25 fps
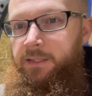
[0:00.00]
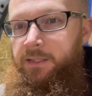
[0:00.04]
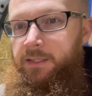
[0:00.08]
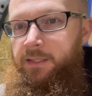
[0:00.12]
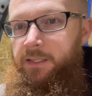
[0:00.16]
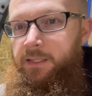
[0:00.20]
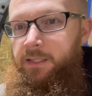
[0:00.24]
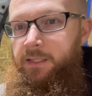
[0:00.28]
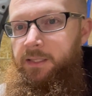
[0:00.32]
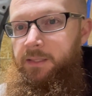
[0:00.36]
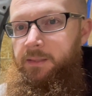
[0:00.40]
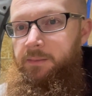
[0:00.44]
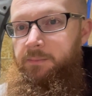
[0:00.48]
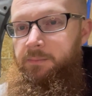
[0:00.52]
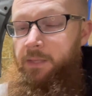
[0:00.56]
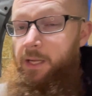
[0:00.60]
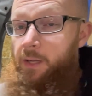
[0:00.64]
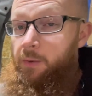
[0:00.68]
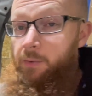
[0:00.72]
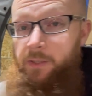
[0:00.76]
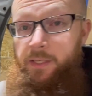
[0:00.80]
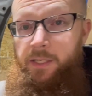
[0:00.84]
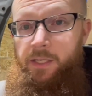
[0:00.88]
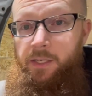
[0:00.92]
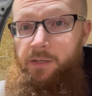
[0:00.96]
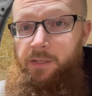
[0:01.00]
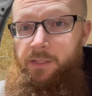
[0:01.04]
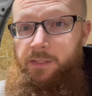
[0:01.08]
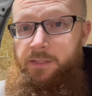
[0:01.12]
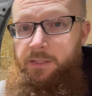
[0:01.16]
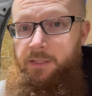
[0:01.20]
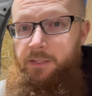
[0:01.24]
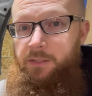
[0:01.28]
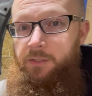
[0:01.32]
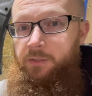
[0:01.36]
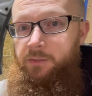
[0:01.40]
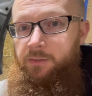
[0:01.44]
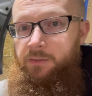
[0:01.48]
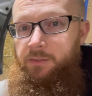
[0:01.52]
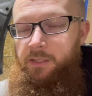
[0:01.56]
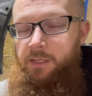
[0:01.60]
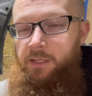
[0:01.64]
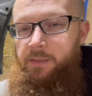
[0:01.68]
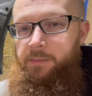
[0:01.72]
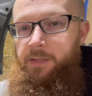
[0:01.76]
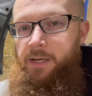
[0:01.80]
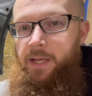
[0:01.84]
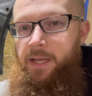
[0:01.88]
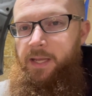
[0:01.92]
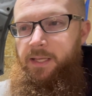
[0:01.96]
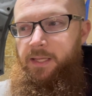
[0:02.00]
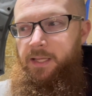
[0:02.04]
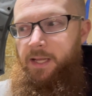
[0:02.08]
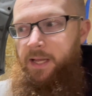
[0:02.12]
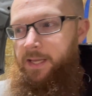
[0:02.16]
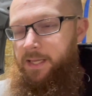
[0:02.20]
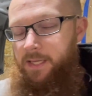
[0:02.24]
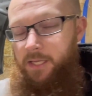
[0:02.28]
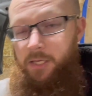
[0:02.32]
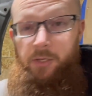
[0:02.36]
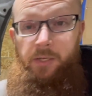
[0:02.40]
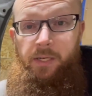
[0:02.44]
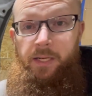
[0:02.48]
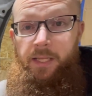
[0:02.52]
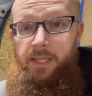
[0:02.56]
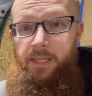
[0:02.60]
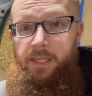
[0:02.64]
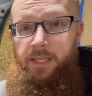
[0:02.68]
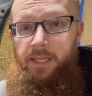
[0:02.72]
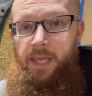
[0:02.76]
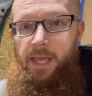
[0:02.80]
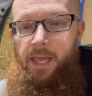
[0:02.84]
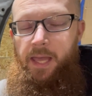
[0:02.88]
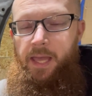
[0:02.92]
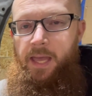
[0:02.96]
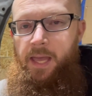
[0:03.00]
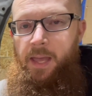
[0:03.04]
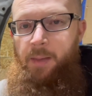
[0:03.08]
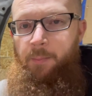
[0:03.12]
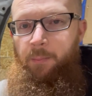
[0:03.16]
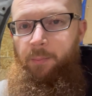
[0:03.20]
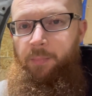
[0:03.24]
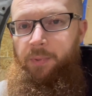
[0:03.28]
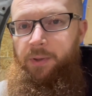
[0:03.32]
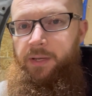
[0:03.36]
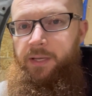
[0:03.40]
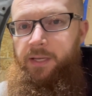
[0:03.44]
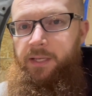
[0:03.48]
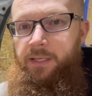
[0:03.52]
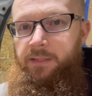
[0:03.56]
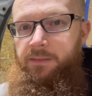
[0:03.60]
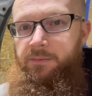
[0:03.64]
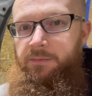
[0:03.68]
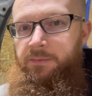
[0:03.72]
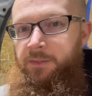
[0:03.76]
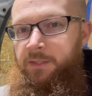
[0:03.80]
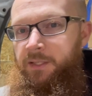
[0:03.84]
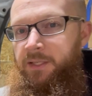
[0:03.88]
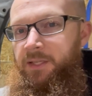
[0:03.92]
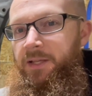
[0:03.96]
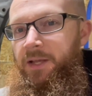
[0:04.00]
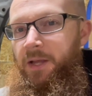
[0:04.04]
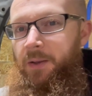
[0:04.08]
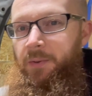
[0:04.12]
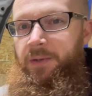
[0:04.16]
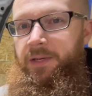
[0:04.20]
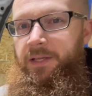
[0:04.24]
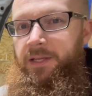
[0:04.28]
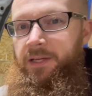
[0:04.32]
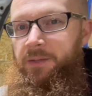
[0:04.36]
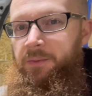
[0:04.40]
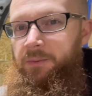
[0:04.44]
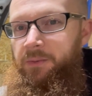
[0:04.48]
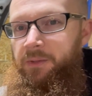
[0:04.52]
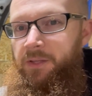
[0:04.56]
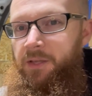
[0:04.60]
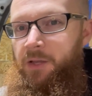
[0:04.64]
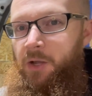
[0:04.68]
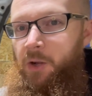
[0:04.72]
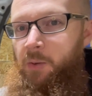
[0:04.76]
I want to hear it too. I mean, I hear it in the cab, but I want to hear it with the